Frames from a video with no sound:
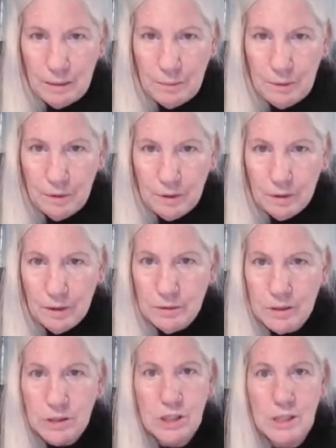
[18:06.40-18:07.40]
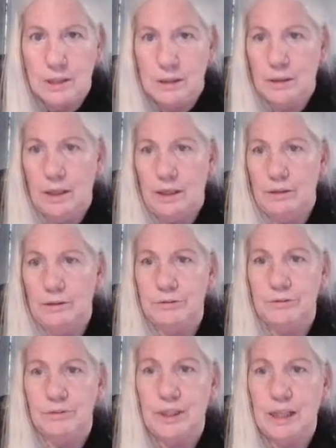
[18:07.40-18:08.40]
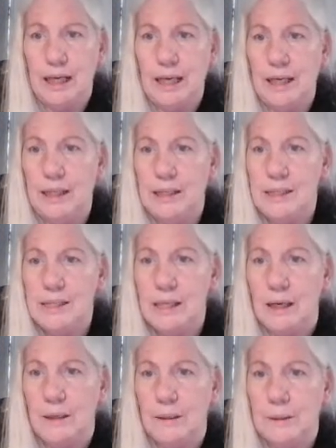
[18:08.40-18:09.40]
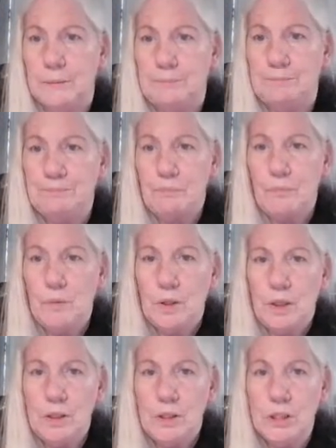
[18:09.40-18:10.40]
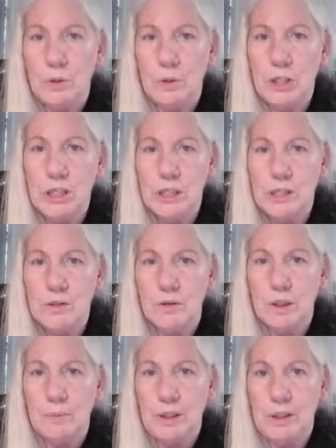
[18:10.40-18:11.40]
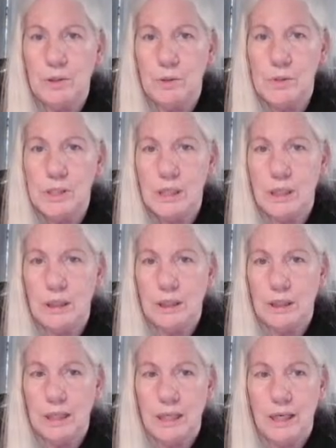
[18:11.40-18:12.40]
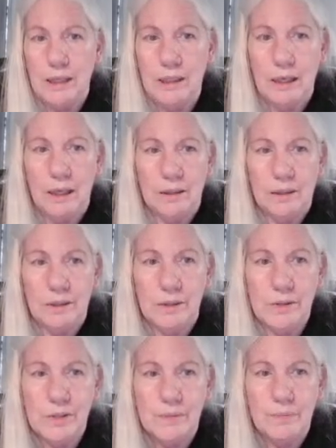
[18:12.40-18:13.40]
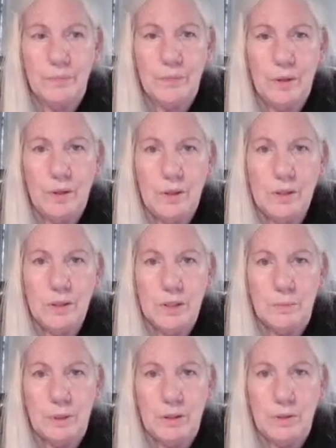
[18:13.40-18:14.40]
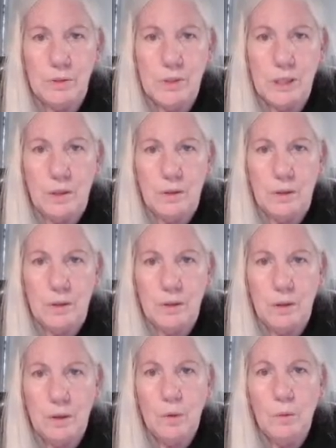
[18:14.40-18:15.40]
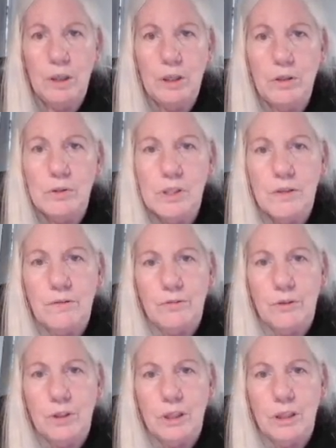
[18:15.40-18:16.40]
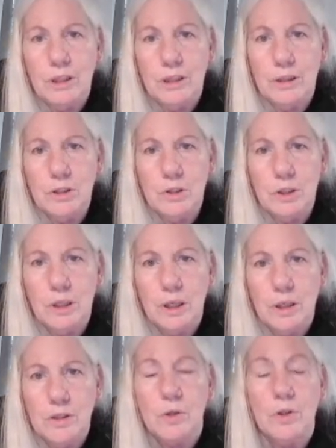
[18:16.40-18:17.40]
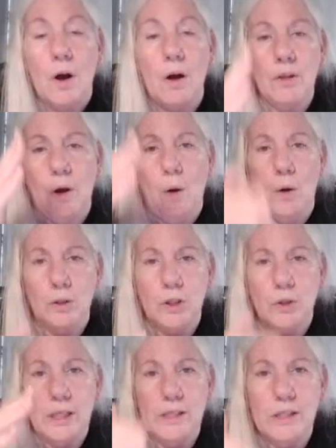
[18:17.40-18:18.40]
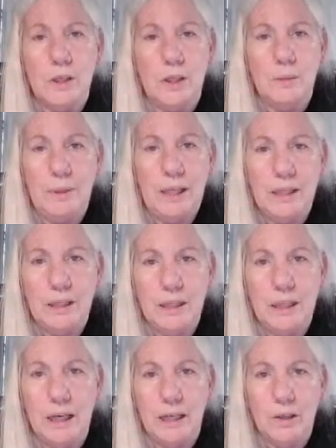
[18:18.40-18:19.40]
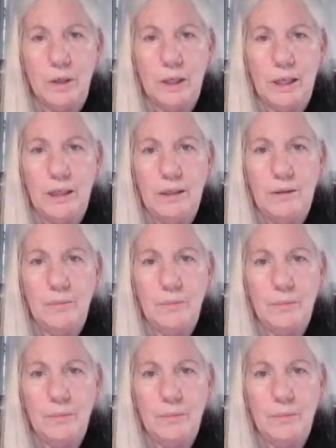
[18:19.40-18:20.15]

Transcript: I just love. And so she's going to be using the neon colors. She'll be using, what are you using for the tree? So the whole tree is going to be the neon green?